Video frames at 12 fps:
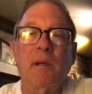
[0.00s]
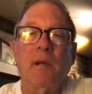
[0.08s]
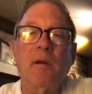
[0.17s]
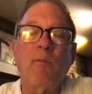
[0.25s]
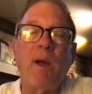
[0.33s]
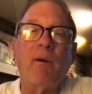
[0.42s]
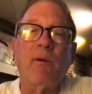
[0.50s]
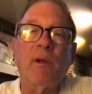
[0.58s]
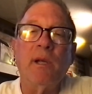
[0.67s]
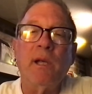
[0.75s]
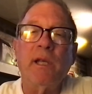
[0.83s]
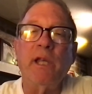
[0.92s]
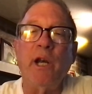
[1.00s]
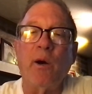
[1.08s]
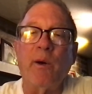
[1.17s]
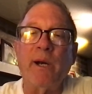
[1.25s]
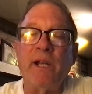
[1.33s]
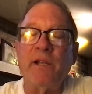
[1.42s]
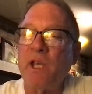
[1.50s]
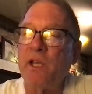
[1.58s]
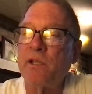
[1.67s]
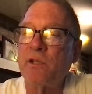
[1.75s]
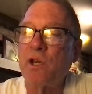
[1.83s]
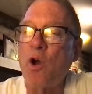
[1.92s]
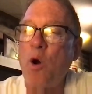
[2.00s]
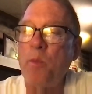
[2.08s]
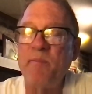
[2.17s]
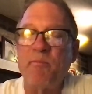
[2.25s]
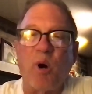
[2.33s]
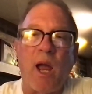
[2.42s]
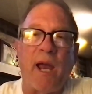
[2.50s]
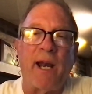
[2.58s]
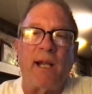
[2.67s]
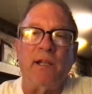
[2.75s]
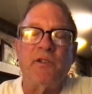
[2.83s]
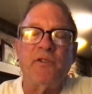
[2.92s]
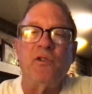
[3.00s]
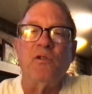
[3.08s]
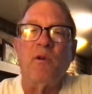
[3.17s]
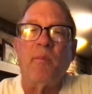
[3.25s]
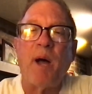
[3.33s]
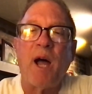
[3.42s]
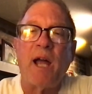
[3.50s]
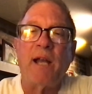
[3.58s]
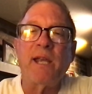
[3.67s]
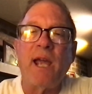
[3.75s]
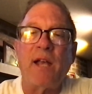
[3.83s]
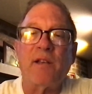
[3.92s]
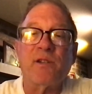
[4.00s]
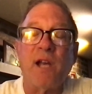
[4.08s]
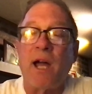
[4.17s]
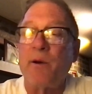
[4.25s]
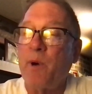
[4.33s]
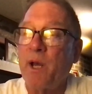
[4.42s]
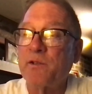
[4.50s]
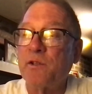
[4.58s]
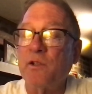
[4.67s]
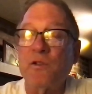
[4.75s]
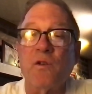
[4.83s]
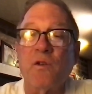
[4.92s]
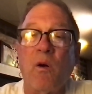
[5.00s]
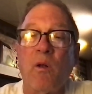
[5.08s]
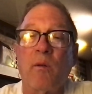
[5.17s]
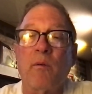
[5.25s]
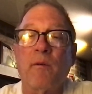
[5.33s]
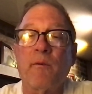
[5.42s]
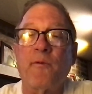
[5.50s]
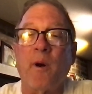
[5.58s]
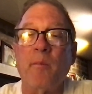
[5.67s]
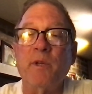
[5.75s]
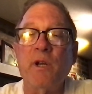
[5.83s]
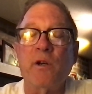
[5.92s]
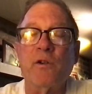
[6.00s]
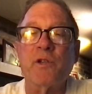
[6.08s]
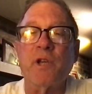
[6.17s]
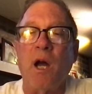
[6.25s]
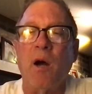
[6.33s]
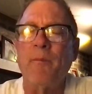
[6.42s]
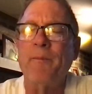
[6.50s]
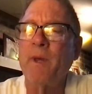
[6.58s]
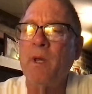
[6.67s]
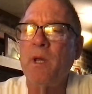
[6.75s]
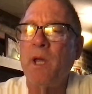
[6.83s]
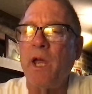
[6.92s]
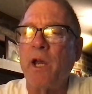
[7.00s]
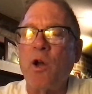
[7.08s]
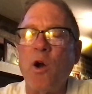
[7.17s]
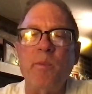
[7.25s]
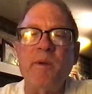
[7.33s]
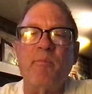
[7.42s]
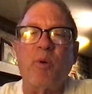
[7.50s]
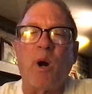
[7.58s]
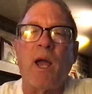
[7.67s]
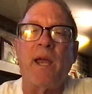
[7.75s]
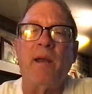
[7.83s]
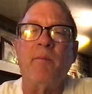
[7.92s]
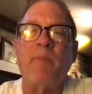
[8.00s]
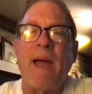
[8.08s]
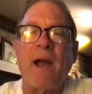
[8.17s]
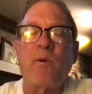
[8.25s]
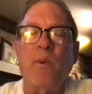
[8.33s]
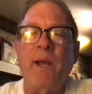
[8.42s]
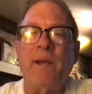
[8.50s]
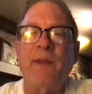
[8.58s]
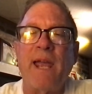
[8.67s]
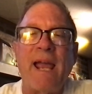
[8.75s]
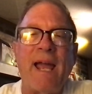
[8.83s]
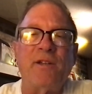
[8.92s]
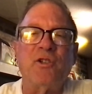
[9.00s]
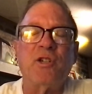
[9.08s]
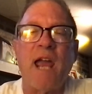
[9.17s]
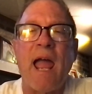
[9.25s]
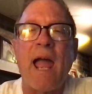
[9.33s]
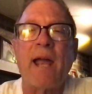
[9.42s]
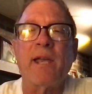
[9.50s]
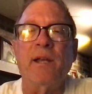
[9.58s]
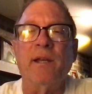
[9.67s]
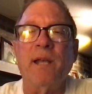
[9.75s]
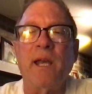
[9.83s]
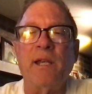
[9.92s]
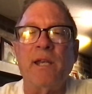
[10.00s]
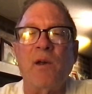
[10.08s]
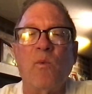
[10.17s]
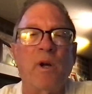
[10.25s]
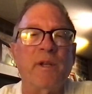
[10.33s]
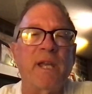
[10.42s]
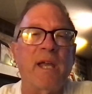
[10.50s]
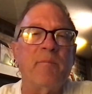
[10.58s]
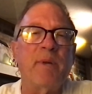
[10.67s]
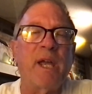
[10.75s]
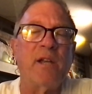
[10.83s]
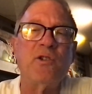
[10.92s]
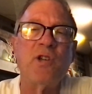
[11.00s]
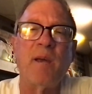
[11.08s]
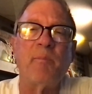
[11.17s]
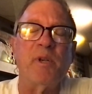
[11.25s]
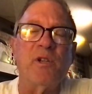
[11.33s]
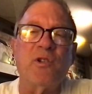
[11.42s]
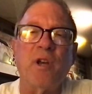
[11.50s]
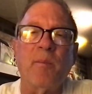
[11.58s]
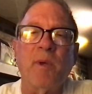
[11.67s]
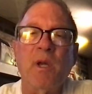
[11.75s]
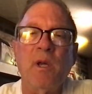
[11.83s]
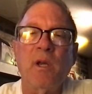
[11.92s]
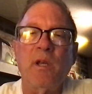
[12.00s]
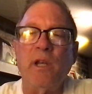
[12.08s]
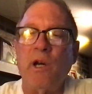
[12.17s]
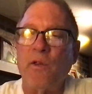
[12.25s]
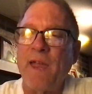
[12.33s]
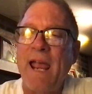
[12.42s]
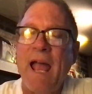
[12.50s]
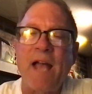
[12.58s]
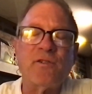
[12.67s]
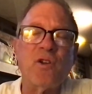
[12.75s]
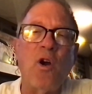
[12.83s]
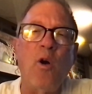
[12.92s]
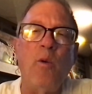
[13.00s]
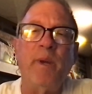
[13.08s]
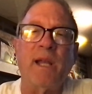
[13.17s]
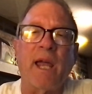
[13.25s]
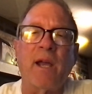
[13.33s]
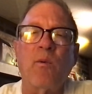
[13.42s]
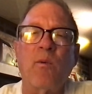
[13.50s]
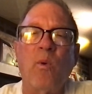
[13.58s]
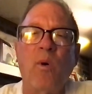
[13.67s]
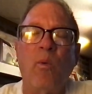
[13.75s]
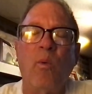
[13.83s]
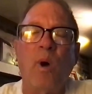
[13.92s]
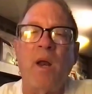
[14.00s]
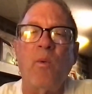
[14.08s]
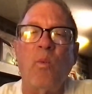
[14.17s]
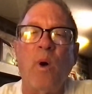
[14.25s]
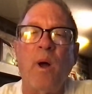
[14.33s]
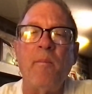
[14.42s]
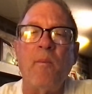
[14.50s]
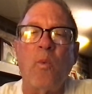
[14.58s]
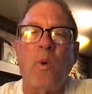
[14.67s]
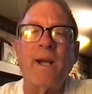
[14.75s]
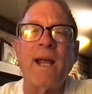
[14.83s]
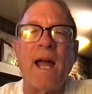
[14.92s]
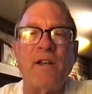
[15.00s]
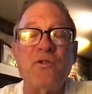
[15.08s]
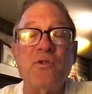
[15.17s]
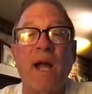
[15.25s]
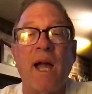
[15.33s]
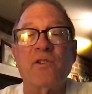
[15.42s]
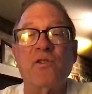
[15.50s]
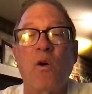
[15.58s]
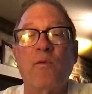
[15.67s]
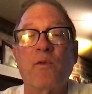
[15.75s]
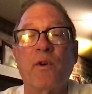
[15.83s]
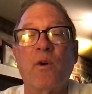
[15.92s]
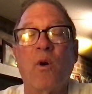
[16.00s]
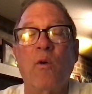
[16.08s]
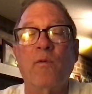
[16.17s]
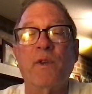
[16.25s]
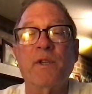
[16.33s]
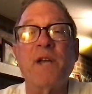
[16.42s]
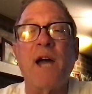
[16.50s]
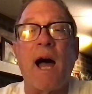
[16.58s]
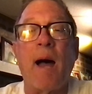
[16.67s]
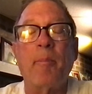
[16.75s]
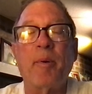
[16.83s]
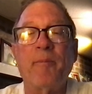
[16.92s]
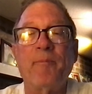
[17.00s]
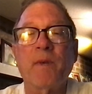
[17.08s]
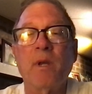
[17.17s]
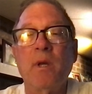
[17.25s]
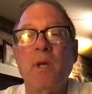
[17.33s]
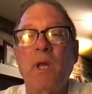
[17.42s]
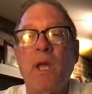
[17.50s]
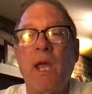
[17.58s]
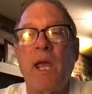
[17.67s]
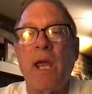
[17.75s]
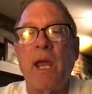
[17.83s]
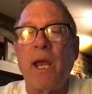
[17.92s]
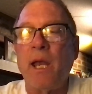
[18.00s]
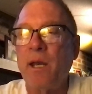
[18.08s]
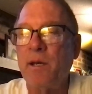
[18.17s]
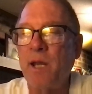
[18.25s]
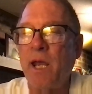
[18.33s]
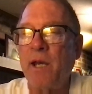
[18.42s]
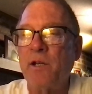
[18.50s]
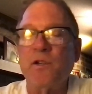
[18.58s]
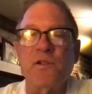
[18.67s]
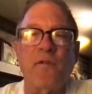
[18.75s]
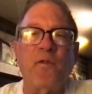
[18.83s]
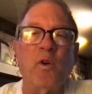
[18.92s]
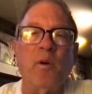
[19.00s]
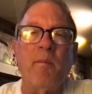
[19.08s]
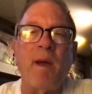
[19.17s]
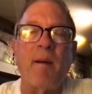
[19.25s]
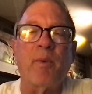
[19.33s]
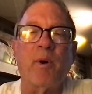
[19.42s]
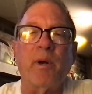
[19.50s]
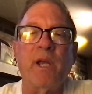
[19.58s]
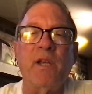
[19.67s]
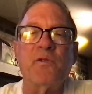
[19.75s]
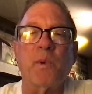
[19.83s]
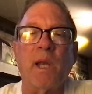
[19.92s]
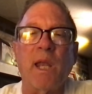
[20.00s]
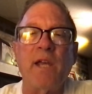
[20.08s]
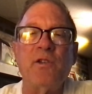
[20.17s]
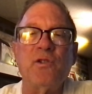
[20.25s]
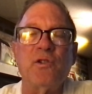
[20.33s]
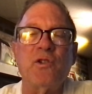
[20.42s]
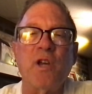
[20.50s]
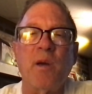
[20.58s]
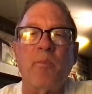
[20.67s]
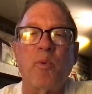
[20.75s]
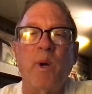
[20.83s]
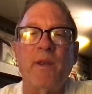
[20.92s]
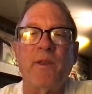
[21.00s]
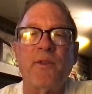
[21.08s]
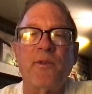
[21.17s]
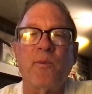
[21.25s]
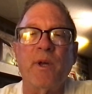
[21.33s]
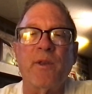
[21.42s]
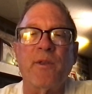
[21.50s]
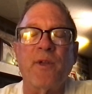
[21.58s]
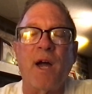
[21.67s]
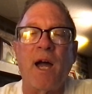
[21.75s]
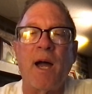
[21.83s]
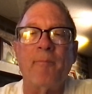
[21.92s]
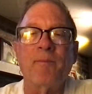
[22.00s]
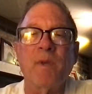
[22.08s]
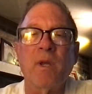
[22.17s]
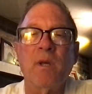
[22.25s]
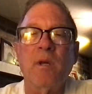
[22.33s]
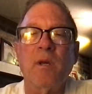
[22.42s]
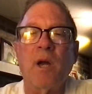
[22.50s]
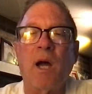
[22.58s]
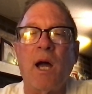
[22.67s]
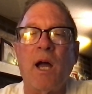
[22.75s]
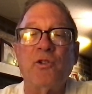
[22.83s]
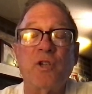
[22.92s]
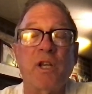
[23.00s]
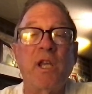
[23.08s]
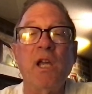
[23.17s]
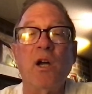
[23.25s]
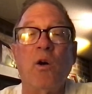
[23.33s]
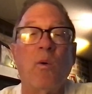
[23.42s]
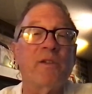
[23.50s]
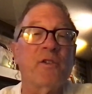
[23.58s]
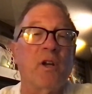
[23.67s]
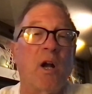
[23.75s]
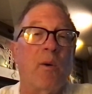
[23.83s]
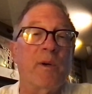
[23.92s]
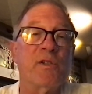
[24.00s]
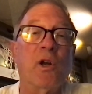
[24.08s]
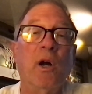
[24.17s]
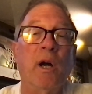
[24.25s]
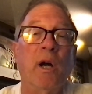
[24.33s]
Well, and it's Kobe Bryant. I listened to a podcast, God rest his soul, from years ago. And Kobe Bryant, back when they had Shaq and they won the NBA championship, they asked Kobe, like, what got you guys over the top? And because if you remember, his relationship with Shaquille wasn't always good.